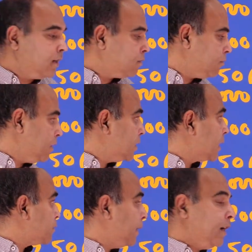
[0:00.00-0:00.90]
his
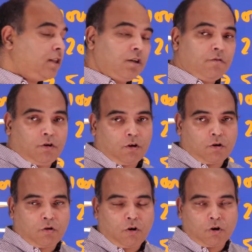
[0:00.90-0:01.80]
expenditure will
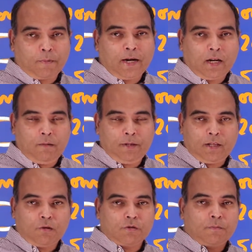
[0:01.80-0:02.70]
automatically be
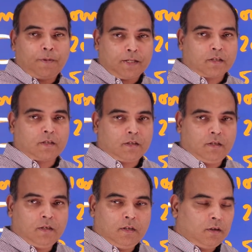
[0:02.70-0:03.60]
1000 plus.
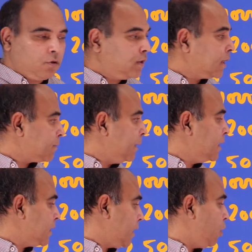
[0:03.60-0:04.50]
So his
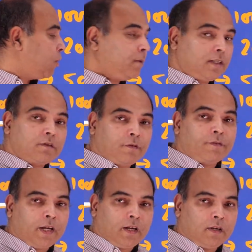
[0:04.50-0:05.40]
expenditure cannot be
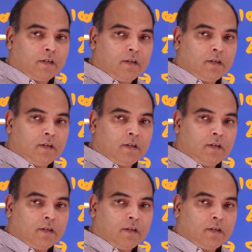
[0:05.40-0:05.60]
650.